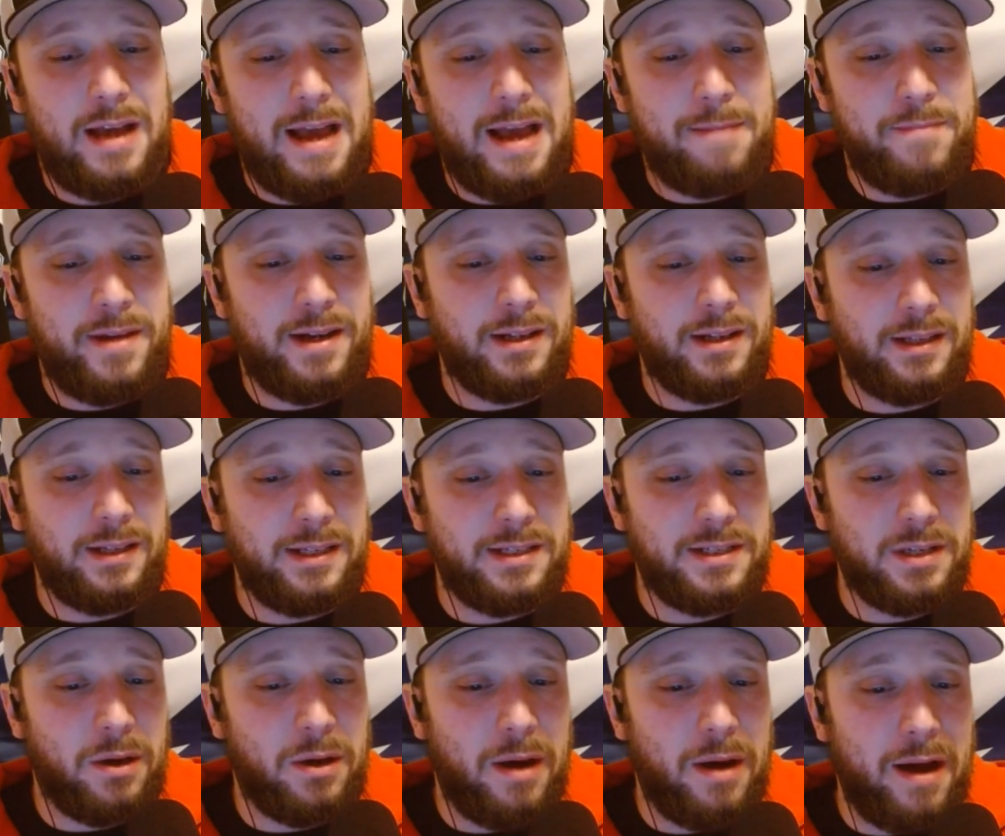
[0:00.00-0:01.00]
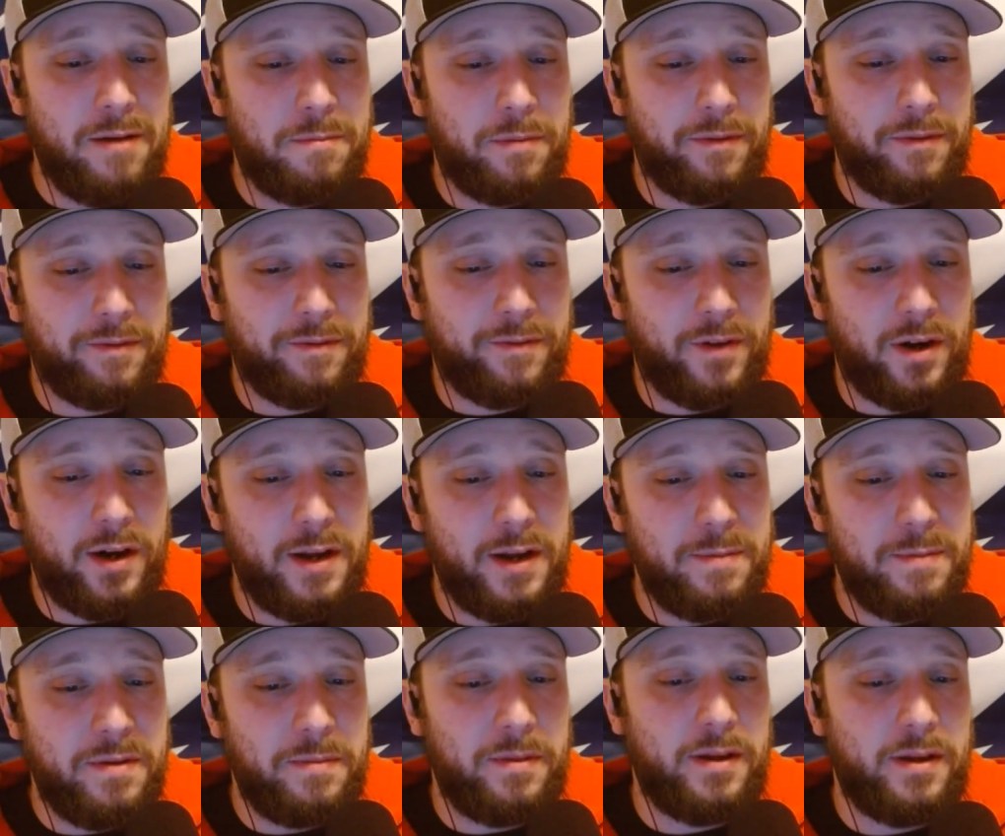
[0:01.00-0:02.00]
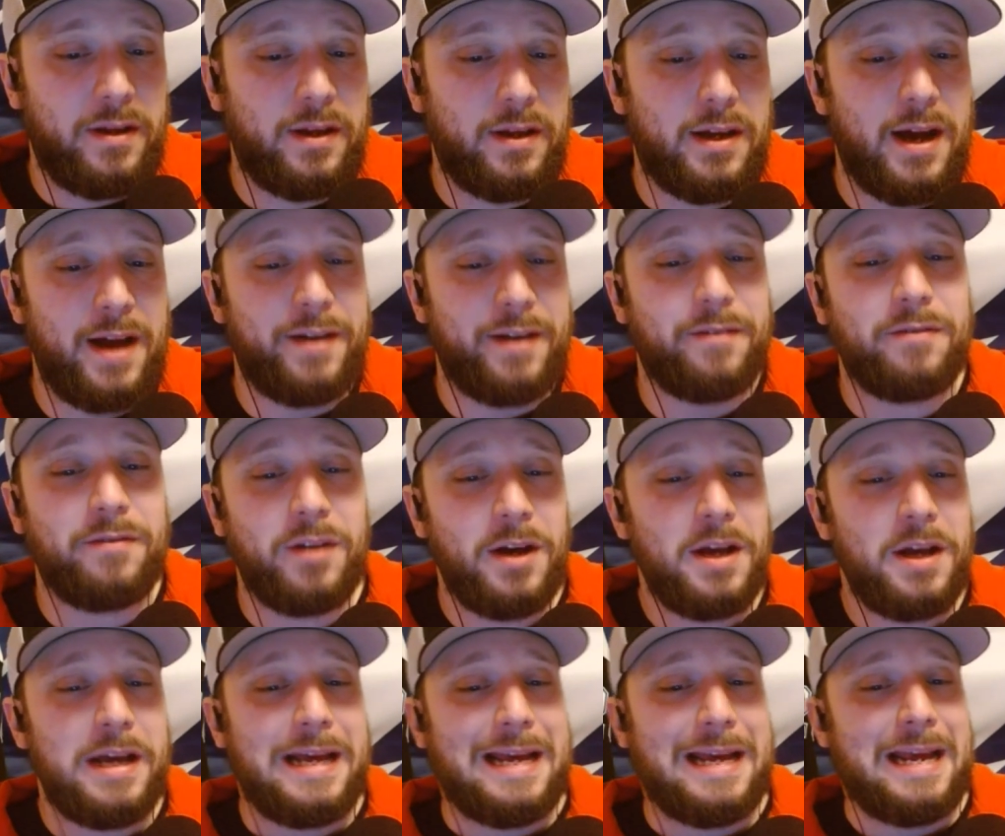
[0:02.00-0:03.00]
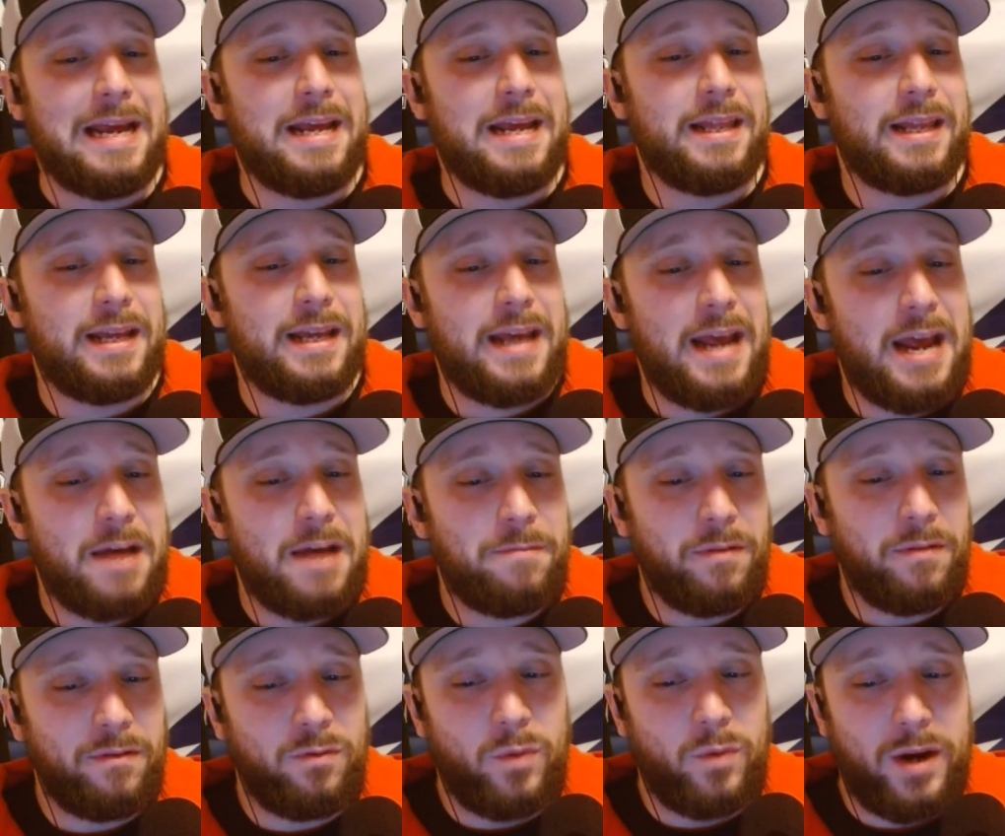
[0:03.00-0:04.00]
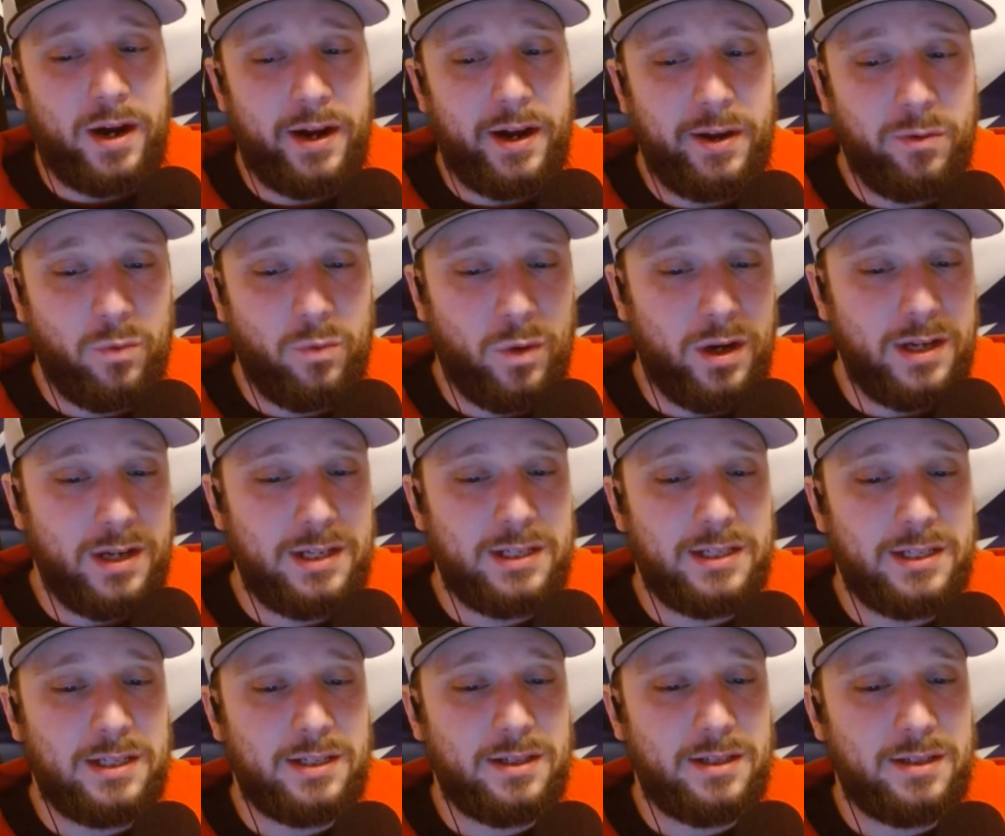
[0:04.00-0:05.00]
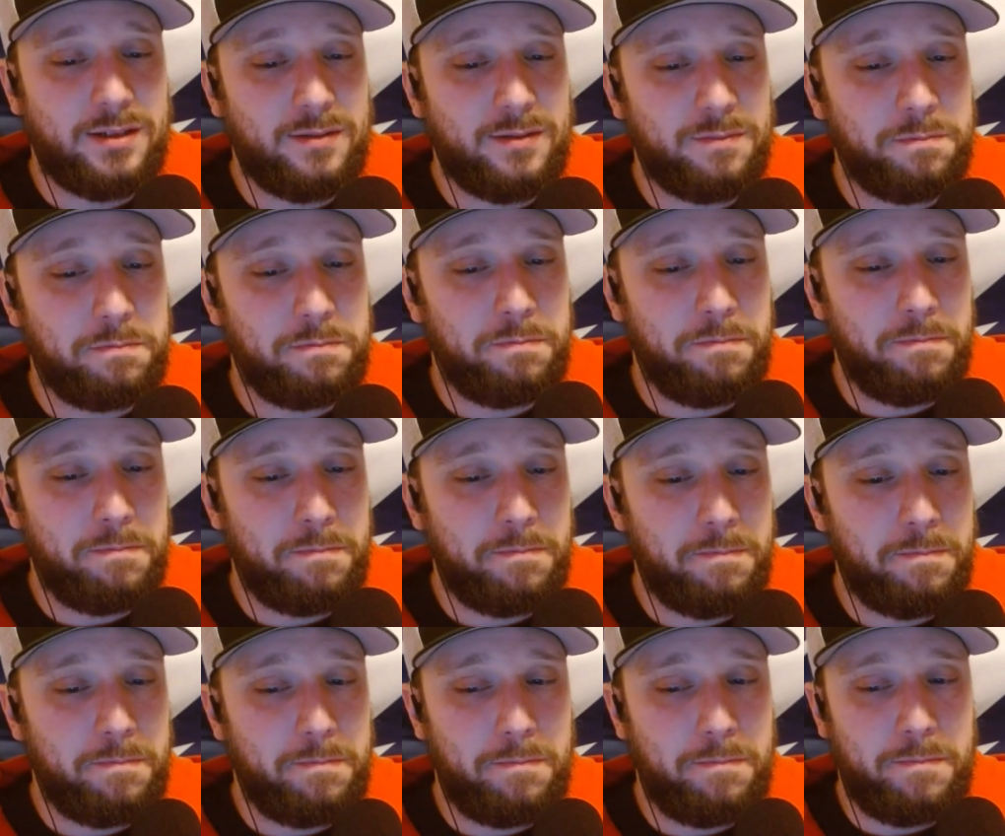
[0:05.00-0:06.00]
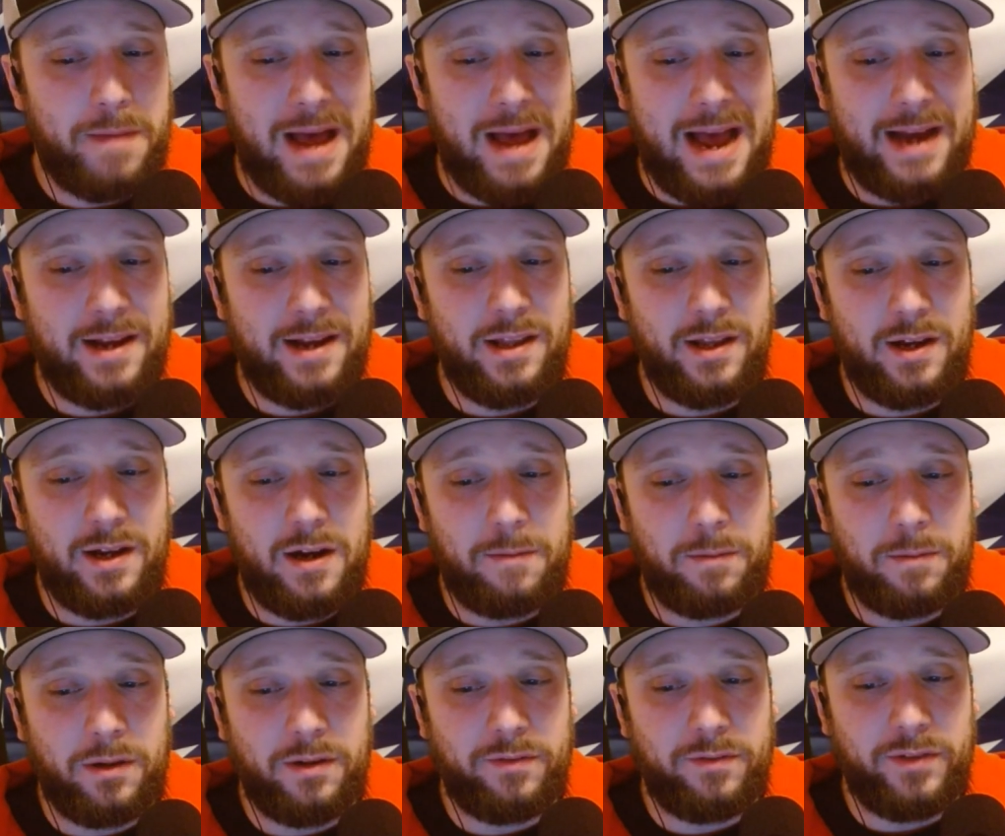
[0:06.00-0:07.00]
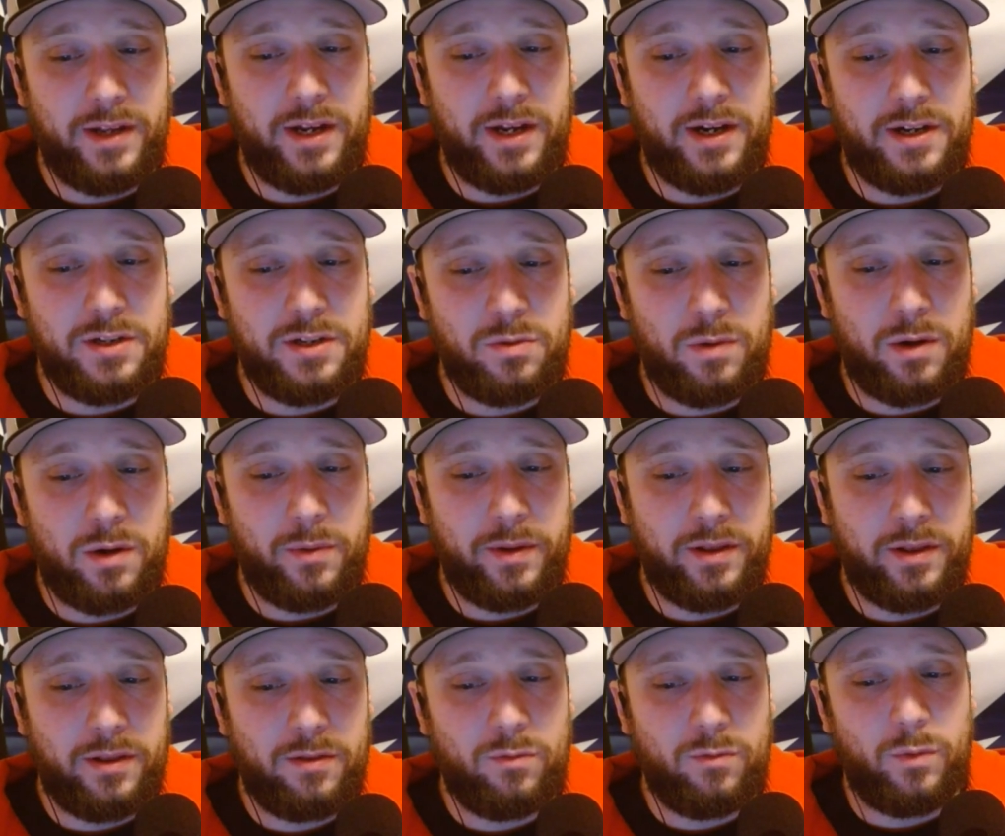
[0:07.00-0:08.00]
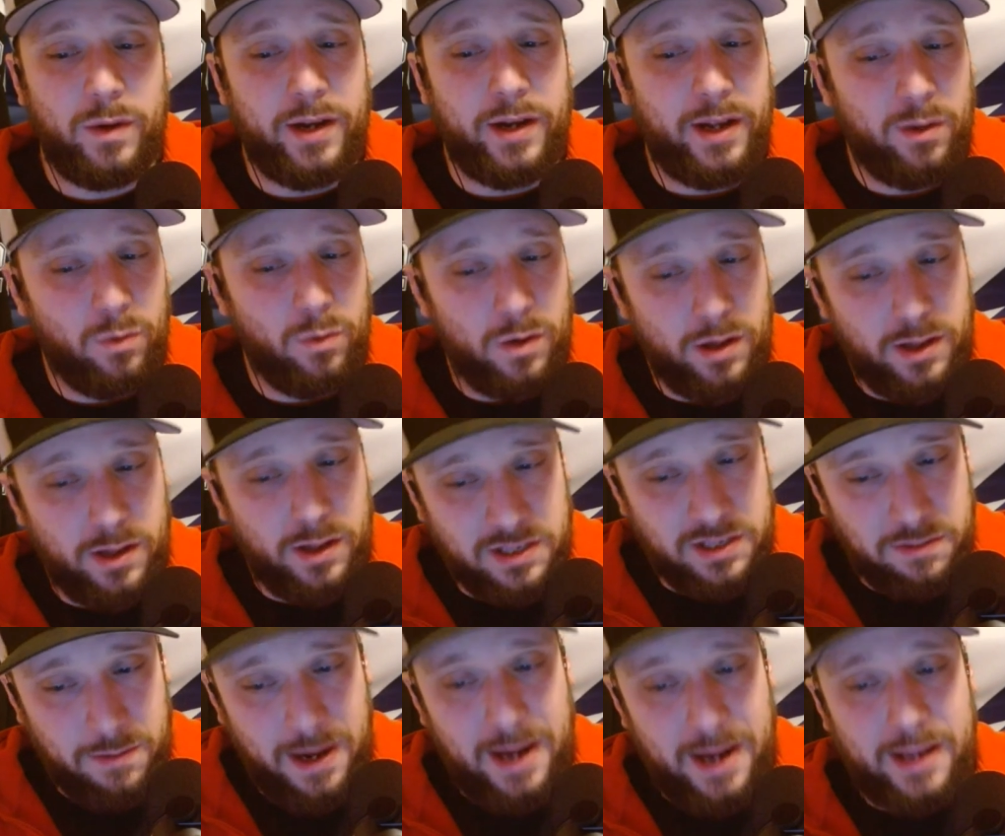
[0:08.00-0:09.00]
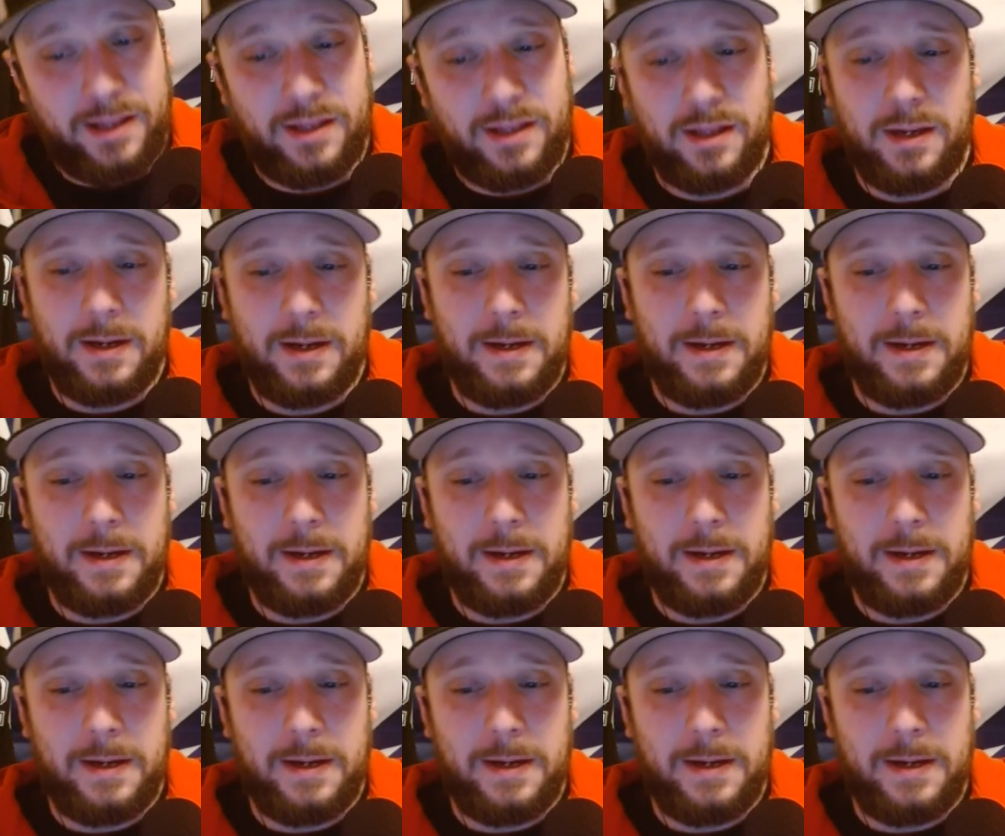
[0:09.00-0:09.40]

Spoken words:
admittedly so. I'd prefer him to be kind of in the camp of where he was back in the couple of years when he won the Smythe.